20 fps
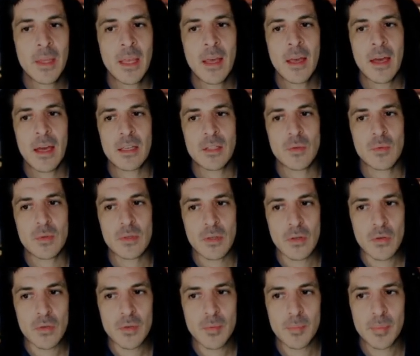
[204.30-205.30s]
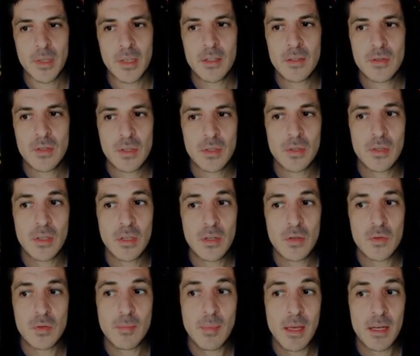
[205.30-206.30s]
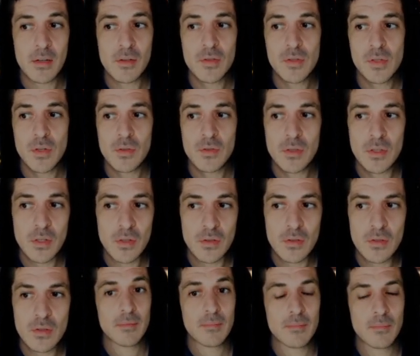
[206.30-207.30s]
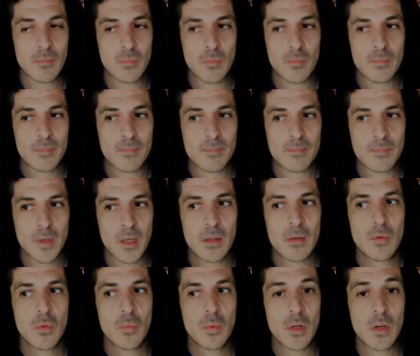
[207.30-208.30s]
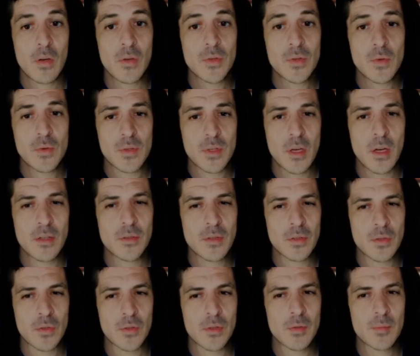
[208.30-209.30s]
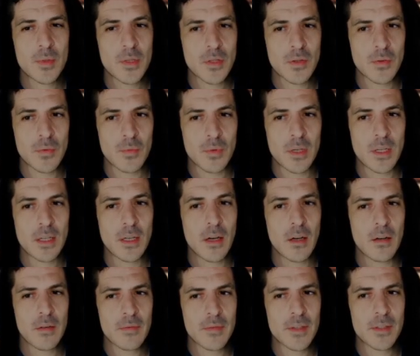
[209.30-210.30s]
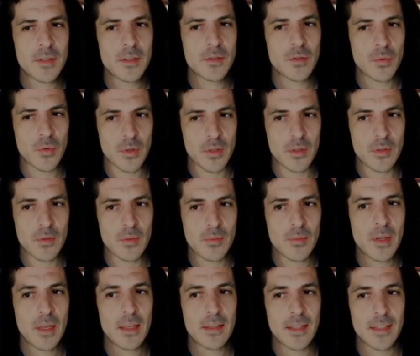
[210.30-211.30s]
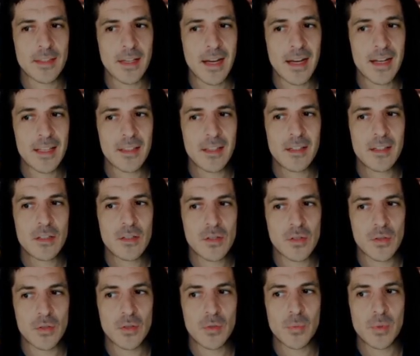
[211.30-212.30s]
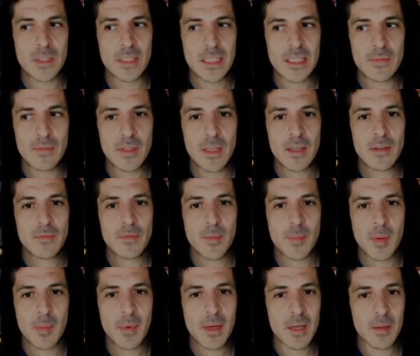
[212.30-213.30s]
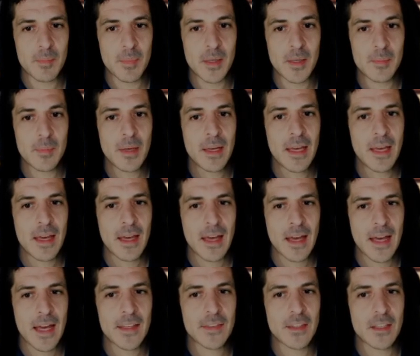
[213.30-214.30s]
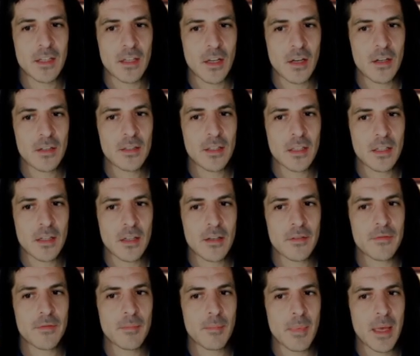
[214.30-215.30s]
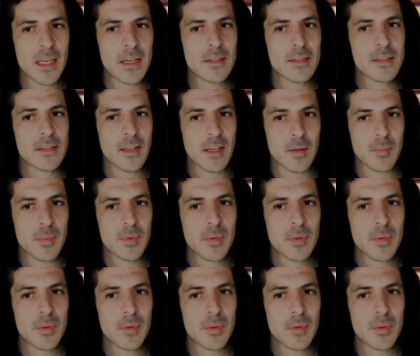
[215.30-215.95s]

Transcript: As a result, players couldn't use mana on certain turns. We also saw in Tutorial Mission 3 of the tutorial that the highlighted circle would deviate from the mana Pip at the not enough mana step.